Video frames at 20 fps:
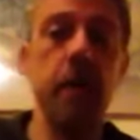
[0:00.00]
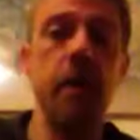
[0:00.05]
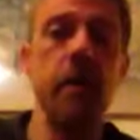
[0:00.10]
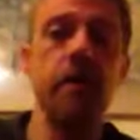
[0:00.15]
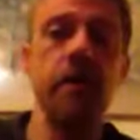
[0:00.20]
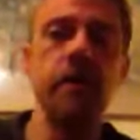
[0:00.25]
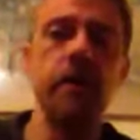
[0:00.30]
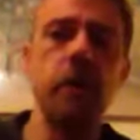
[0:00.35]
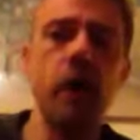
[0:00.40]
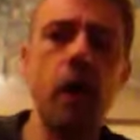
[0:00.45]

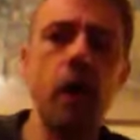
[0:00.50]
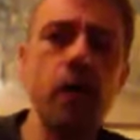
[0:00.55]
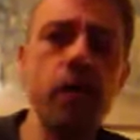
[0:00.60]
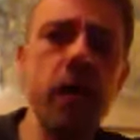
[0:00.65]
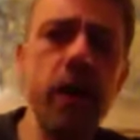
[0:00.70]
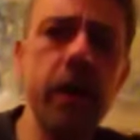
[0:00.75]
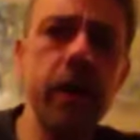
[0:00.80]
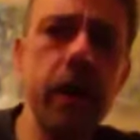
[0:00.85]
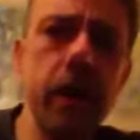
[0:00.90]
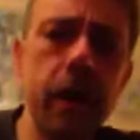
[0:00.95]
That not
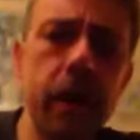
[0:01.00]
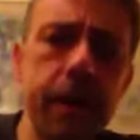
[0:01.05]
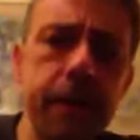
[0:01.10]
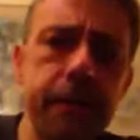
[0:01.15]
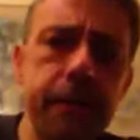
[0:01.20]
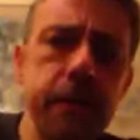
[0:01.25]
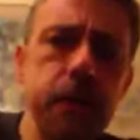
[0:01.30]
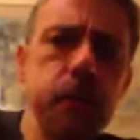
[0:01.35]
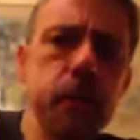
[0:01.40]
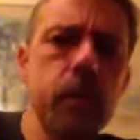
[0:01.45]
only
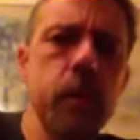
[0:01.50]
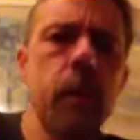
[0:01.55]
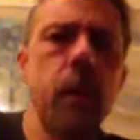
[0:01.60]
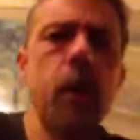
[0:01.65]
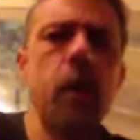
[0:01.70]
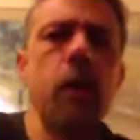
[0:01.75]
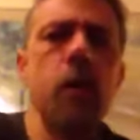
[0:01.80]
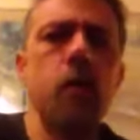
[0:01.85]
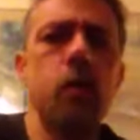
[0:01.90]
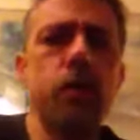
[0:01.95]

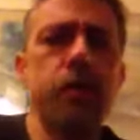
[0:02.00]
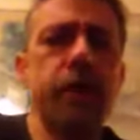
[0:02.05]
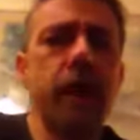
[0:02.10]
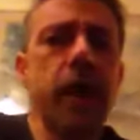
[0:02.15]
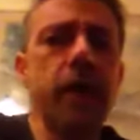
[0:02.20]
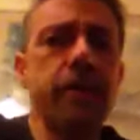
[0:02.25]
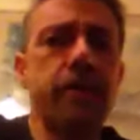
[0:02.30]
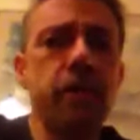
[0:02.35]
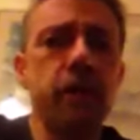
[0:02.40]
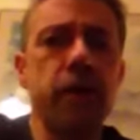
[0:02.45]
would they
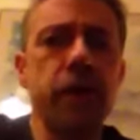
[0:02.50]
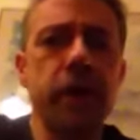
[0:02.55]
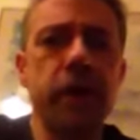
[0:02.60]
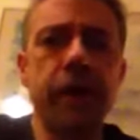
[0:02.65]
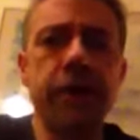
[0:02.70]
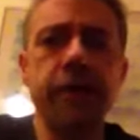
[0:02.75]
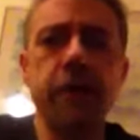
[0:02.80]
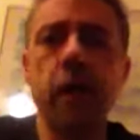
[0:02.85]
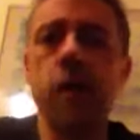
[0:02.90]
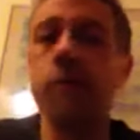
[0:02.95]
pull the
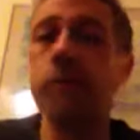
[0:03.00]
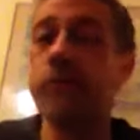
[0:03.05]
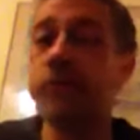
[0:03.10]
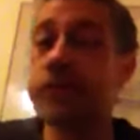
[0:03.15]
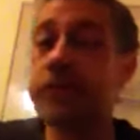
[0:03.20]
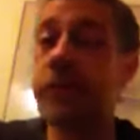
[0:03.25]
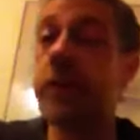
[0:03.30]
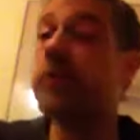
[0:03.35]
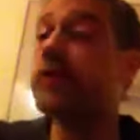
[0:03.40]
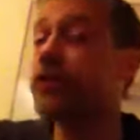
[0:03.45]
lever, but
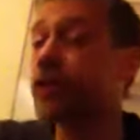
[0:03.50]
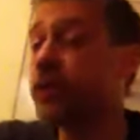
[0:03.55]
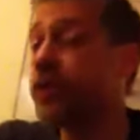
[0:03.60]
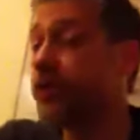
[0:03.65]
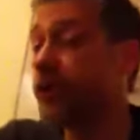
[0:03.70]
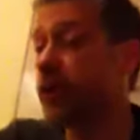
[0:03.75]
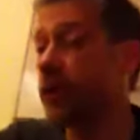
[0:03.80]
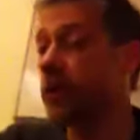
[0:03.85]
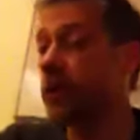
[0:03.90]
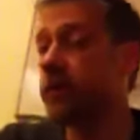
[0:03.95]
so should
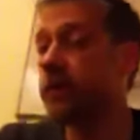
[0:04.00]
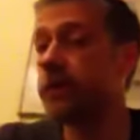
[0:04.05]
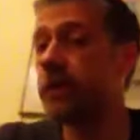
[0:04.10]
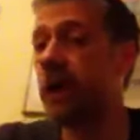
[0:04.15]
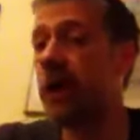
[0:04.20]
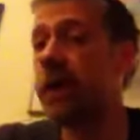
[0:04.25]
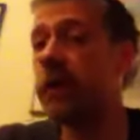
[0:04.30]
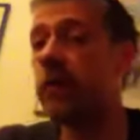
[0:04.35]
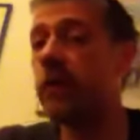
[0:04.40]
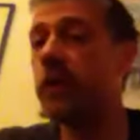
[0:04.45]
you. That
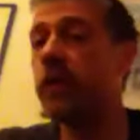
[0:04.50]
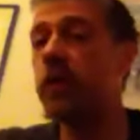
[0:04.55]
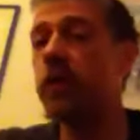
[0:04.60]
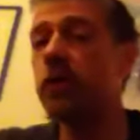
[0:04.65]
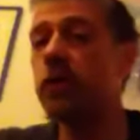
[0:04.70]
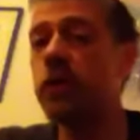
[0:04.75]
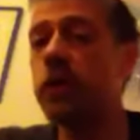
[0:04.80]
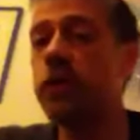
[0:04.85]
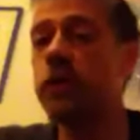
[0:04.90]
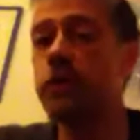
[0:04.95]
anyone who
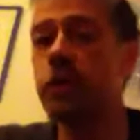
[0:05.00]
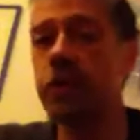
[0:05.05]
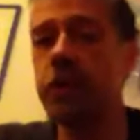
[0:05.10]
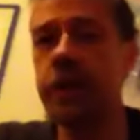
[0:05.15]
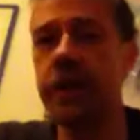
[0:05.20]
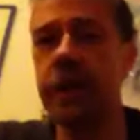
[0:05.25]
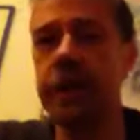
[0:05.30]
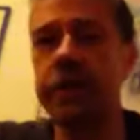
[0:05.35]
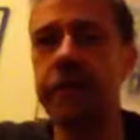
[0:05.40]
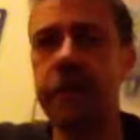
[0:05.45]
wouldn't pull
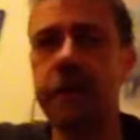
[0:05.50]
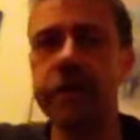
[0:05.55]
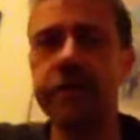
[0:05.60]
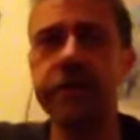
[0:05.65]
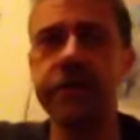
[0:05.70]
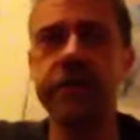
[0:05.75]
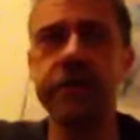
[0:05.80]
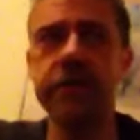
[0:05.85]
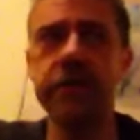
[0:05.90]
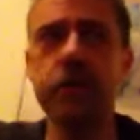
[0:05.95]
the lever is in
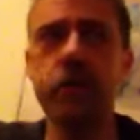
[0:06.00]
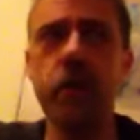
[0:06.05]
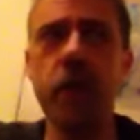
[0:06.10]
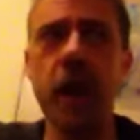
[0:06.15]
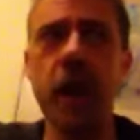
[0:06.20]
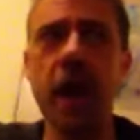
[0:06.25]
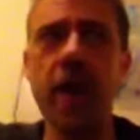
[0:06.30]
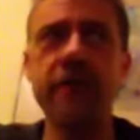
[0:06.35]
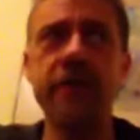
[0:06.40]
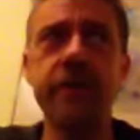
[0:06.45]
some way
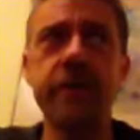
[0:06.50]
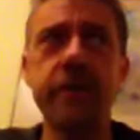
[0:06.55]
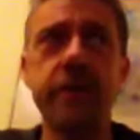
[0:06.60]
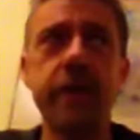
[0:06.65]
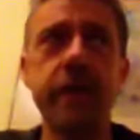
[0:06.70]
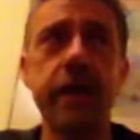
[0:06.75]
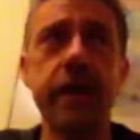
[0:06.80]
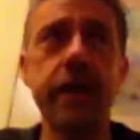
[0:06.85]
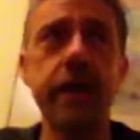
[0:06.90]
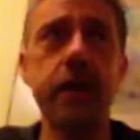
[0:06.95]

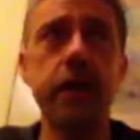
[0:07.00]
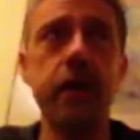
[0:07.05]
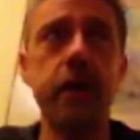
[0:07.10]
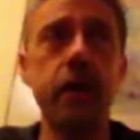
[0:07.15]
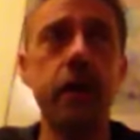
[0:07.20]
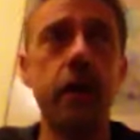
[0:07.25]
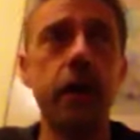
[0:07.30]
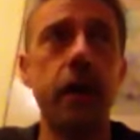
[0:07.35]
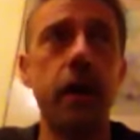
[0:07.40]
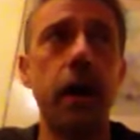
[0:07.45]
ethically
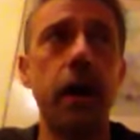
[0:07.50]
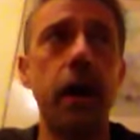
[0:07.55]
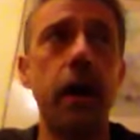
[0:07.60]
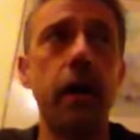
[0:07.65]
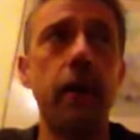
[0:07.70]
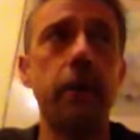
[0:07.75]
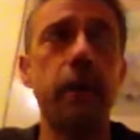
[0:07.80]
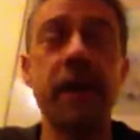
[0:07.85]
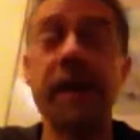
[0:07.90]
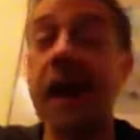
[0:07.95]

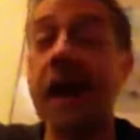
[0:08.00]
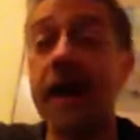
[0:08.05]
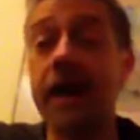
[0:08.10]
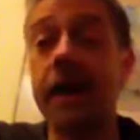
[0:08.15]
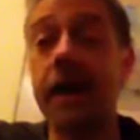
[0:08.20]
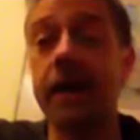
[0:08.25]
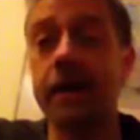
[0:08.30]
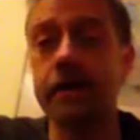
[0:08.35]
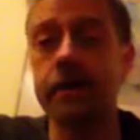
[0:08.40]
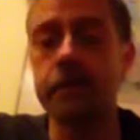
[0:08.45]

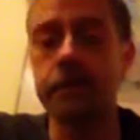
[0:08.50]
lacking.